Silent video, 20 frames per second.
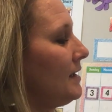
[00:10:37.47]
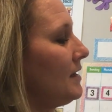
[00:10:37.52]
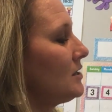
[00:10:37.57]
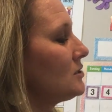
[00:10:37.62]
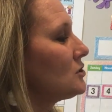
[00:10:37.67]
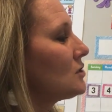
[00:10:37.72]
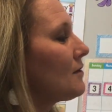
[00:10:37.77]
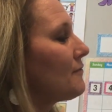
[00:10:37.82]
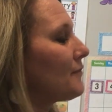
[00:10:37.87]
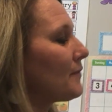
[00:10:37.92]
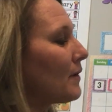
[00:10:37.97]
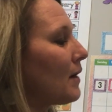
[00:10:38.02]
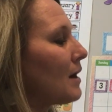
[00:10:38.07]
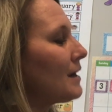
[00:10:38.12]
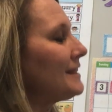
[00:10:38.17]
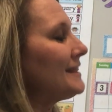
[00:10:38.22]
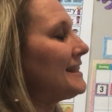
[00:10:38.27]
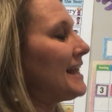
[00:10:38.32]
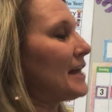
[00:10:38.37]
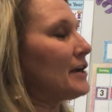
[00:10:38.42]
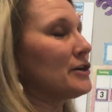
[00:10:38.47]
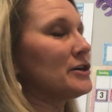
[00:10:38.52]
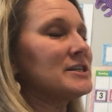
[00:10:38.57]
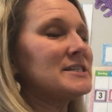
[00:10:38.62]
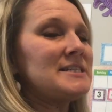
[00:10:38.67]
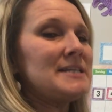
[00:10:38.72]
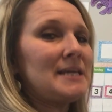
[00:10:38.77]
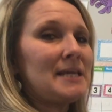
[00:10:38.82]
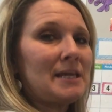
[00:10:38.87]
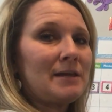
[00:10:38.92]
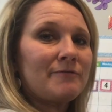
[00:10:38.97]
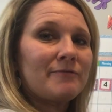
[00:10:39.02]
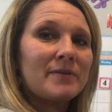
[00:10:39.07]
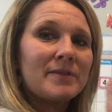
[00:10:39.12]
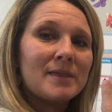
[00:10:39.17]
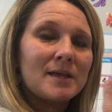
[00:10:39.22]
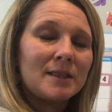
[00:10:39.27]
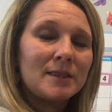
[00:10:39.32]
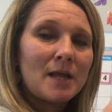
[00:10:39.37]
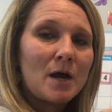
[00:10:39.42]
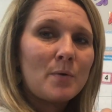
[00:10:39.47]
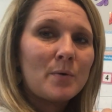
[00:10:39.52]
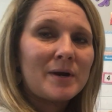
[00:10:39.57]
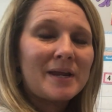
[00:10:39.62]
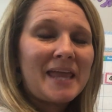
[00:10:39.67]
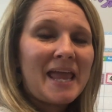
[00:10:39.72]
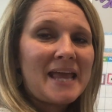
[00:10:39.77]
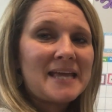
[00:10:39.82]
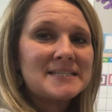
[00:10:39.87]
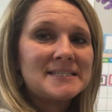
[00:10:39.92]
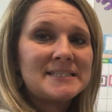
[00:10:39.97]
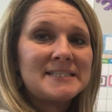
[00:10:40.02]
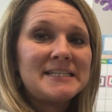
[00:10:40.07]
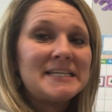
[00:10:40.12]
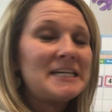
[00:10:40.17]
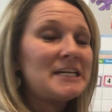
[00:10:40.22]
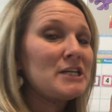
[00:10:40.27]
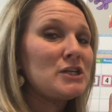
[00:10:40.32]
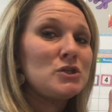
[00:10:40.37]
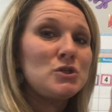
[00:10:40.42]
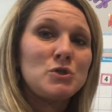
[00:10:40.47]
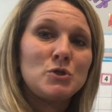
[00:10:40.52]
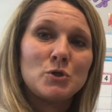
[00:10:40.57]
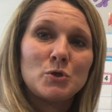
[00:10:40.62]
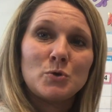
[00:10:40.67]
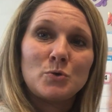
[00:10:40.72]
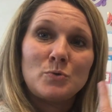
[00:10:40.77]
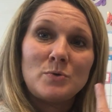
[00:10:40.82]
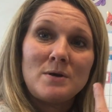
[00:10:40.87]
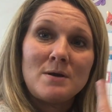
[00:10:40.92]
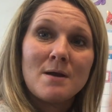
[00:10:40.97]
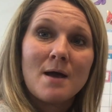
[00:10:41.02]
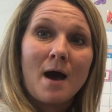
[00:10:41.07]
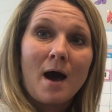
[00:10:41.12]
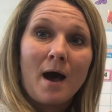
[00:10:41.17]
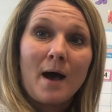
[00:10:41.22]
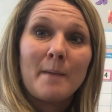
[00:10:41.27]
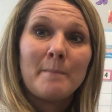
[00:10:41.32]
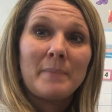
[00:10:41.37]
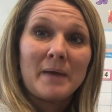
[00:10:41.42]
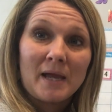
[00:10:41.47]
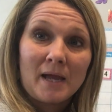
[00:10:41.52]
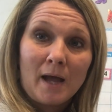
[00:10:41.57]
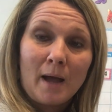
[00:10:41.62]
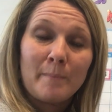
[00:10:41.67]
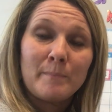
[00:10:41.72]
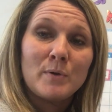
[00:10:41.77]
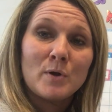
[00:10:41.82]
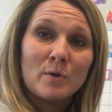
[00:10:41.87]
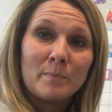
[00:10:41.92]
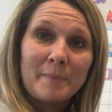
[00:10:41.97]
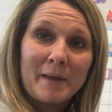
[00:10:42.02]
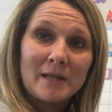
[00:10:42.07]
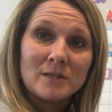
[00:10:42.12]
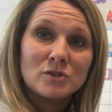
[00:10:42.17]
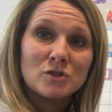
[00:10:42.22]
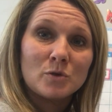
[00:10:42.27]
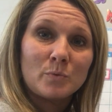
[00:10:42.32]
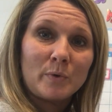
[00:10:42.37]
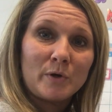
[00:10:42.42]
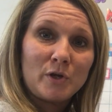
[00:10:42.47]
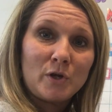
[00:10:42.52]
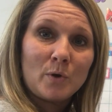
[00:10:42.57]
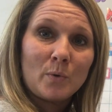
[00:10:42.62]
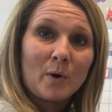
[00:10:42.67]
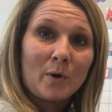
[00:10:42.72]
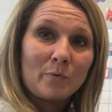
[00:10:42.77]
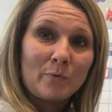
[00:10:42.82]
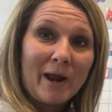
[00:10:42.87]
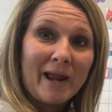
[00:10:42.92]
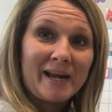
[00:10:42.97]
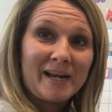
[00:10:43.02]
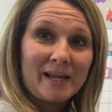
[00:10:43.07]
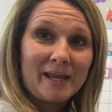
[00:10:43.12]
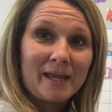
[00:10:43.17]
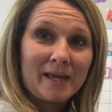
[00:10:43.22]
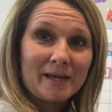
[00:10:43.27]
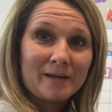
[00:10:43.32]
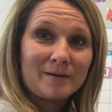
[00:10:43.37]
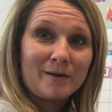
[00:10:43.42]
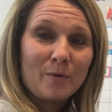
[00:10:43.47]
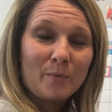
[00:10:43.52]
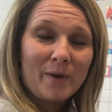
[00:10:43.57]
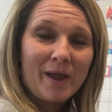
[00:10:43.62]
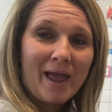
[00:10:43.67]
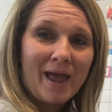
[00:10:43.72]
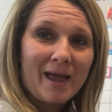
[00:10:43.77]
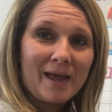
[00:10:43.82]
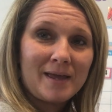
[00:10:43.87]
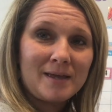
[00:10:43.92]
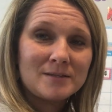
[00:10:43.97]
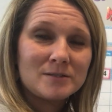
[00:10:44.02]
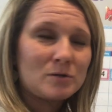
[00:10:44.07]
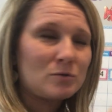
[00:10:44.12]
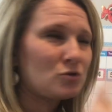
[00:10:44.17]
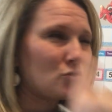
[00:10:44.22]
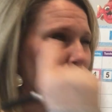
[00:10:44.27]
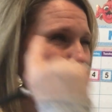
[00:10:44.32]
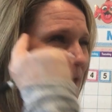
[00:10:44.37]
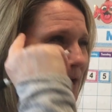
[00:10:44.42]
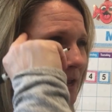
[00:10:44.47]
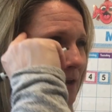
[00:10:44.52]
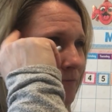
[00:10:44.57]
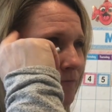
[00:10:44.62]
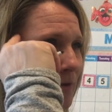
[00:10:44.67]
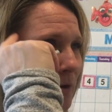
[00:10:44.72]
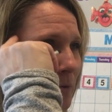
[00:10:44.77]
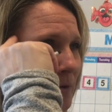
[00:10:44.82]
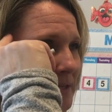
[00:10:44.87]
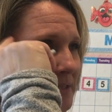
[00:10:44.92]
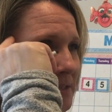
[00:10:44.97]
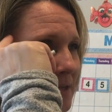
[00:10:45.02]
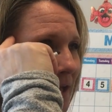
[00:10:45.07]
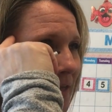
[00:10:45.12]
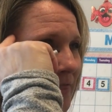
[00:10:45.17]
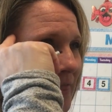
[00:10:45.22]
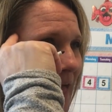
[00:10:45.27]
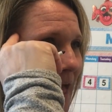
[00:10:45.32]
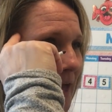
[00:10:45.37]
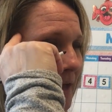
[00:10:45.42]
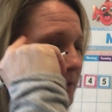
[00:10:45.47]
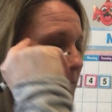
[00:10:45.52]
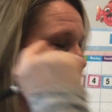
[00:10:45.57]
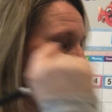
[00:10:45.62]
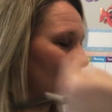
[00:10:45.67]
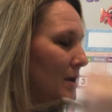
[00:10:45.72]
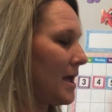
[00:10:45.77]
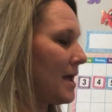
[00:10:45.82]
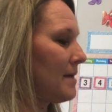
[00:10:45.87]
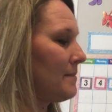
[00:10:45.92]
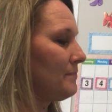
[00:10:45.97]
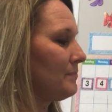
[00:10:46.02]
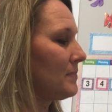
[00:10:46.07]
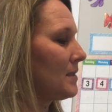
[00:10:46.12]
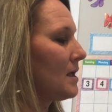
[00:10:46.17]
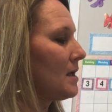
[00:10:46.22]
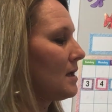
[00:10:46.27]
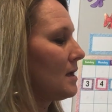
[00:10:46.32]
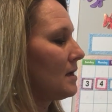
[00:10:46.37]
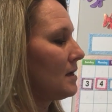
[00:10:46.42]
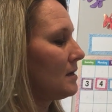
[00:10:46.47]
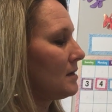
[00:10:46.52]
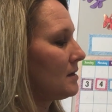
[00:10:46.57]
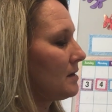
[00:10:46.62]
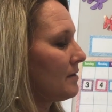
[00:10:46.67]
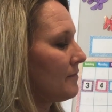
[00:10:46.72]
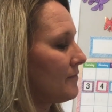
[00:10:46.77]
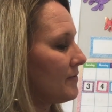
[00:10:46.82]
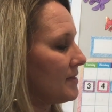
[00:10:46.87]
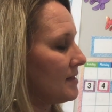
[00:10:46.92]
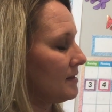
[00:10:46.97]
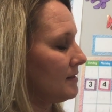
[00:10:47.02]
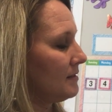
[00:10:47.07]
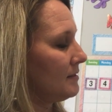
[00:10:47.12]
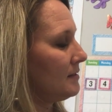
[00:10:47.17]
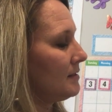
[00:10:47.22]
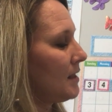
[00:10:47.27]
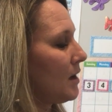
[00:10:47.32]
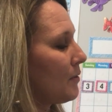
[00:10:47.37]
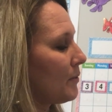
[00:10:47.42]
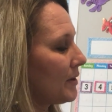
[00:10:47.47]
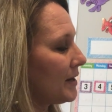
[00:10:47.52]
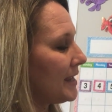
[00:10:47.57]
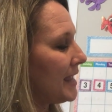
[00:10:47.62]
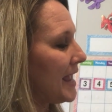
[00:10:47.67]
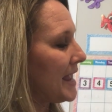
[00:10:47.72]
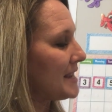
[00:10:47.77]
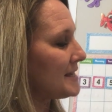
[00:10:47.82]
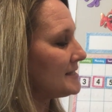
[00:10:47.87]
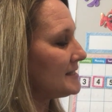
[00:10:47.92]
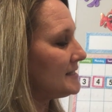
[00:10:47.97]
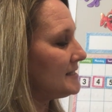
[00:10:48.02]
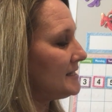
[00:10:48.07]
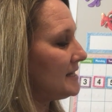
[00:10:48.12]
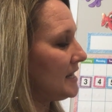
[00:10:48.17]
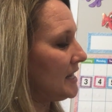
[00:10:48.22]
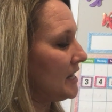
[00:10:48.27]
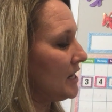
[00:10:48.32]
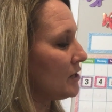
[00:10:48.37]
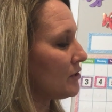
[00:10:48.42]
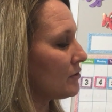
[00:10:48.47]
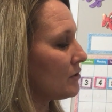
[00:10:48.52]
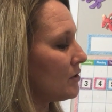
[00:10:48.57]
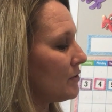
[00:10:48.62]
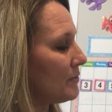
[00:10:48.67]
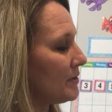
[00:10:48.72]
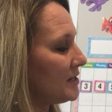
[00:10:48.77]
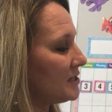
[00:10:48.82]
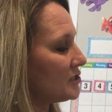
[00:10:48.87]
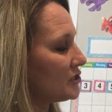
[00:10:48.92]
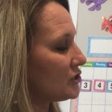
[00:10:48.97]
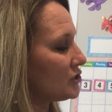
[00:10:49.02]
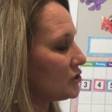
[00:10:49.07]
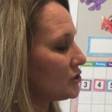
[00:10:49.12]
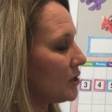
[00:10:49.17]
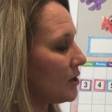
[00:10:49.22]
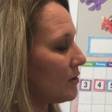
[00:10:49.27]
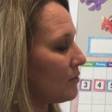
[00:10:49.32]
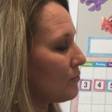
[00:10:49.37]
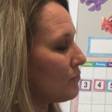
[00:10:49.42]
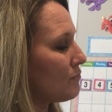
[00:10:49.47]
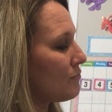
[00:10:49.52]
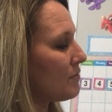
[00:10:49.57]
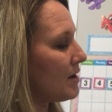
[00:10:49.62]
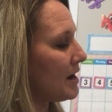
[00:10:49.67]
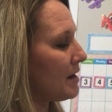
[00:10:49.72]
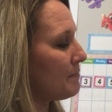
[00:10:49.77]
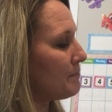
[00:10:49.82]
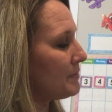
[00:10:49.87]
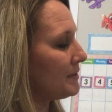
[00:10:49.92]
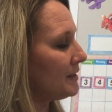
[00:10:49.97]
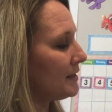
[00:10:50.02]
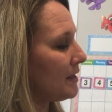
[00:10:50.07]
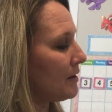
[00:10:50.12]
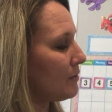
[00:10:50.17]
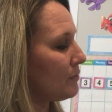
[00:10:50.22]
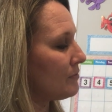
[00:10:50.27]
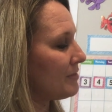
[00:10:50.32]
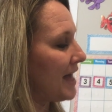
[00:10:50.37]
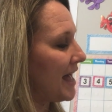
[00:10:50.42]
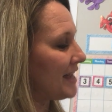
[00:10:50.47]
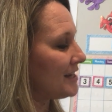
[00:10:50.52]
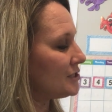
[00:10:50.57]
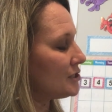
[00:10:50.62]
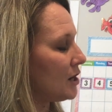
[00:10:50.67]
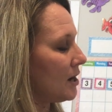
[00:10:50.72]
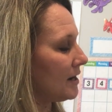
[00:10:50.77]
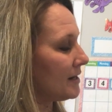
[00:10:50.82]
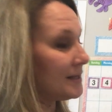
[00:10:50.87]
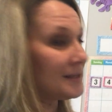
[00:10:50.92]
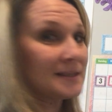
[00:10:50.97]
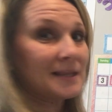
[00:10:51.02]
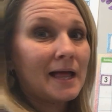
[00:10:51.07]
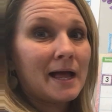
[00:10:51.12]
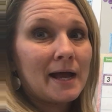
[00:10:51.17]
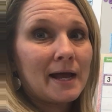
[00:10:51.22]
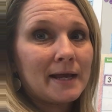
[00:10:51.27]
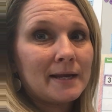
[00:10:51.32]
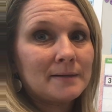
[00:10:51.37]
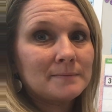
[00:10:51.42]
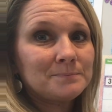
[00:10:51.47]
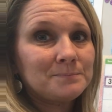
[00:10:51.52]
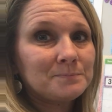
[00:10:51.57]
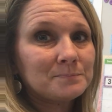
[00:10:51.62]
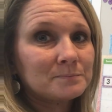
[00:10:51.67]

So for our letter D, for the lowercase d, do not pick up your pencil when you are writing it, okay? So try and focus on that, okay? For the lowercase d, you're going to start right below that dotted line.